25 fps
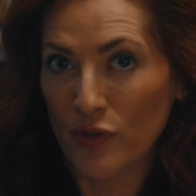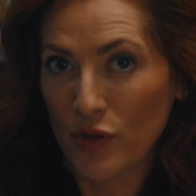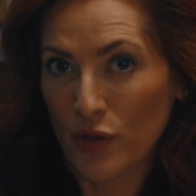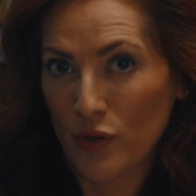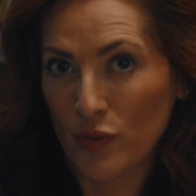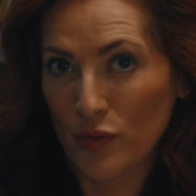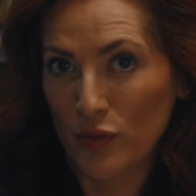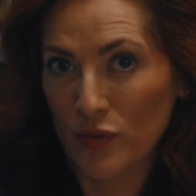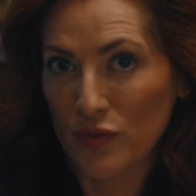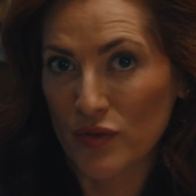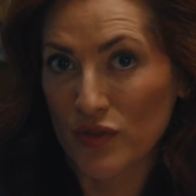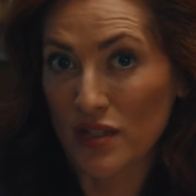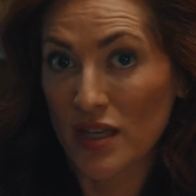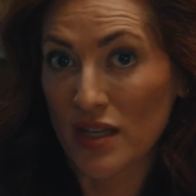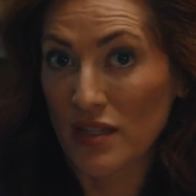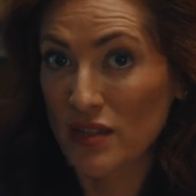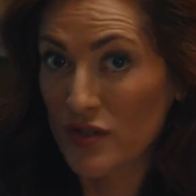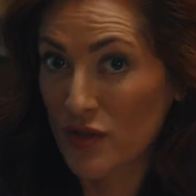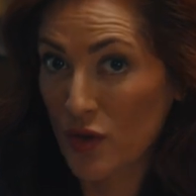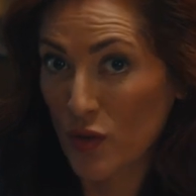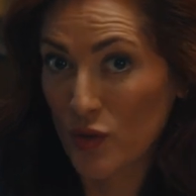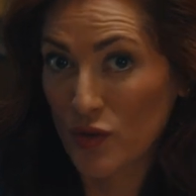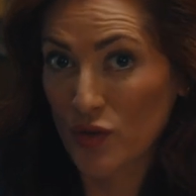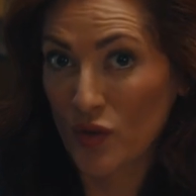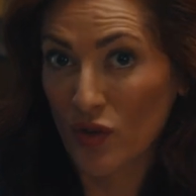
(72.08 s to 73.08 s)
news and
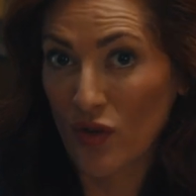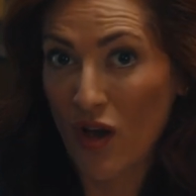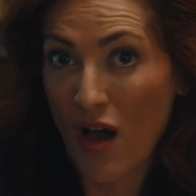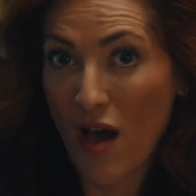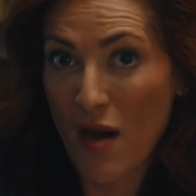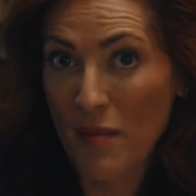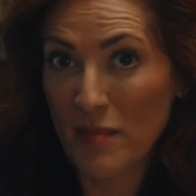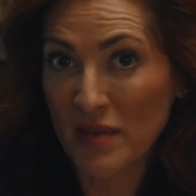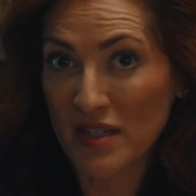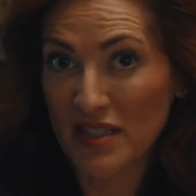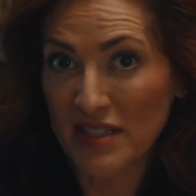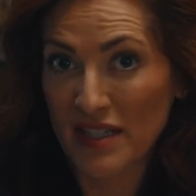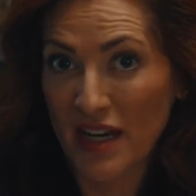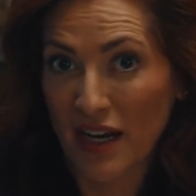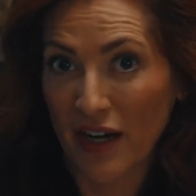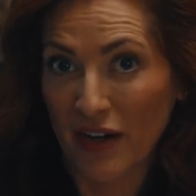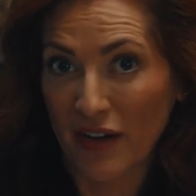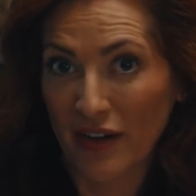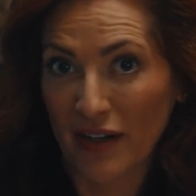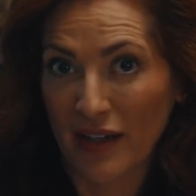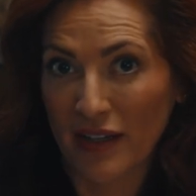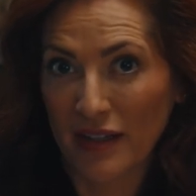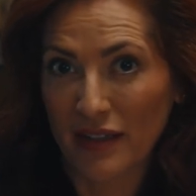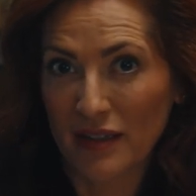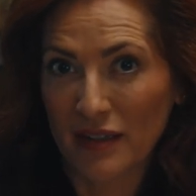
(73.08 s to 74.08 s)
social commentary,
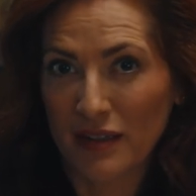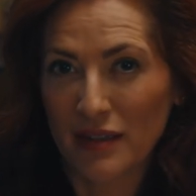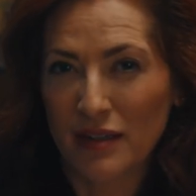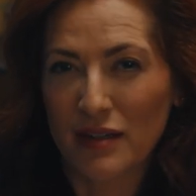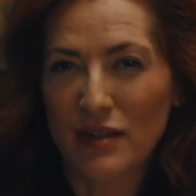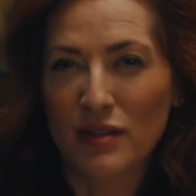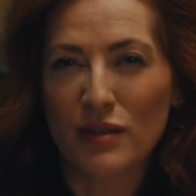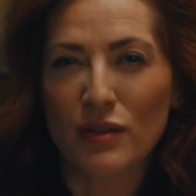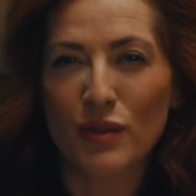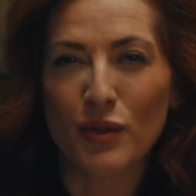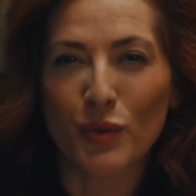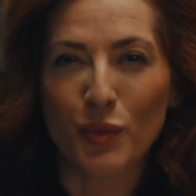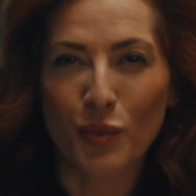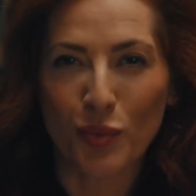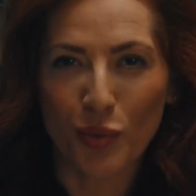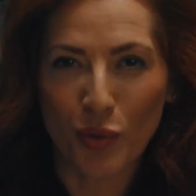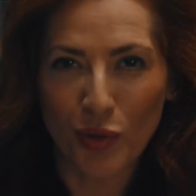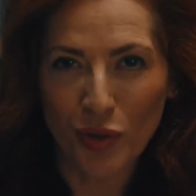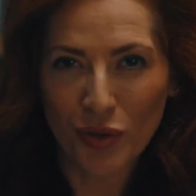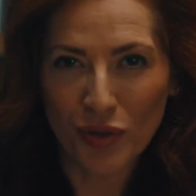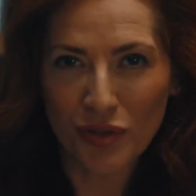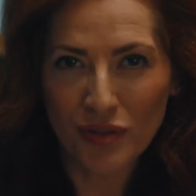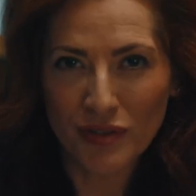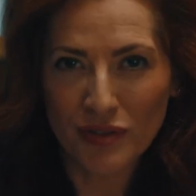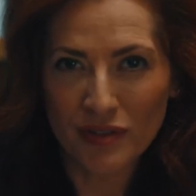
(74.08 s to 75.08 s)
the
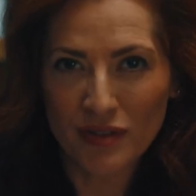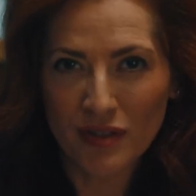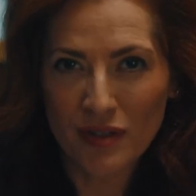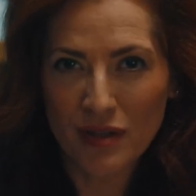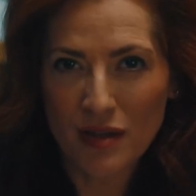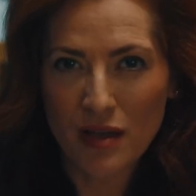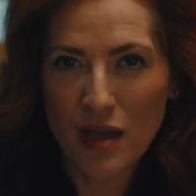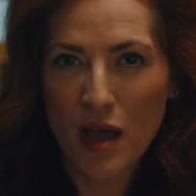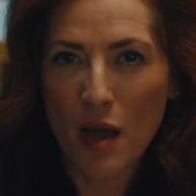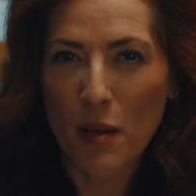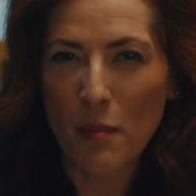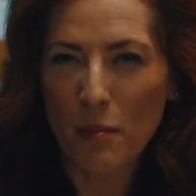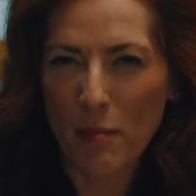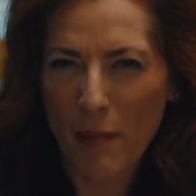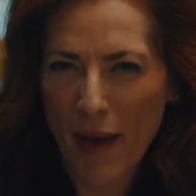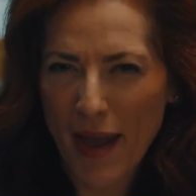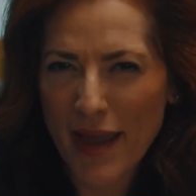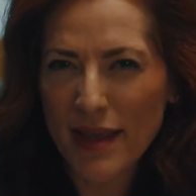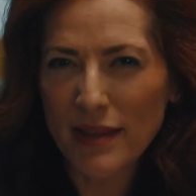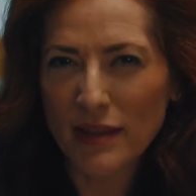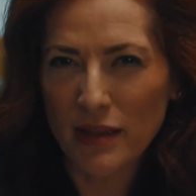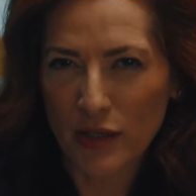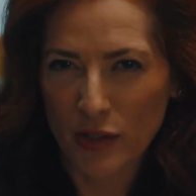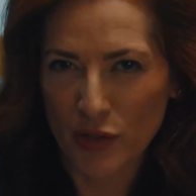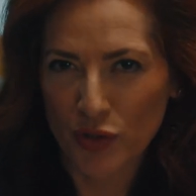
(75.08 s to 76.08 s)
world
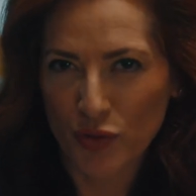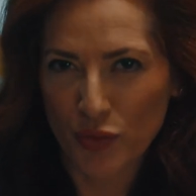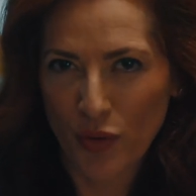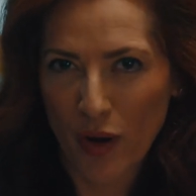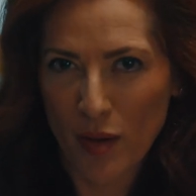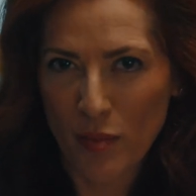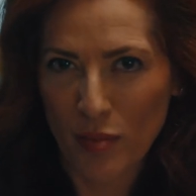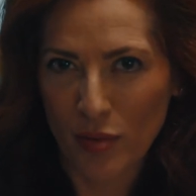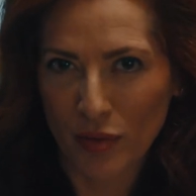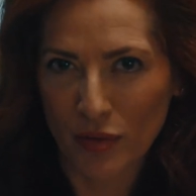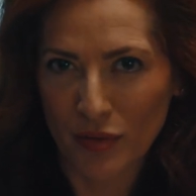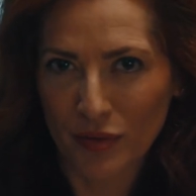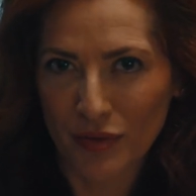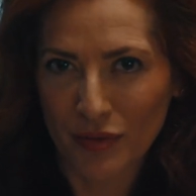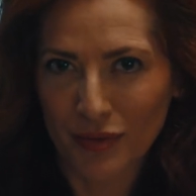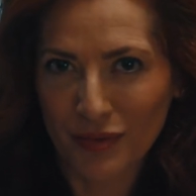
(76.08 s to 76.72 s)
might look troubled.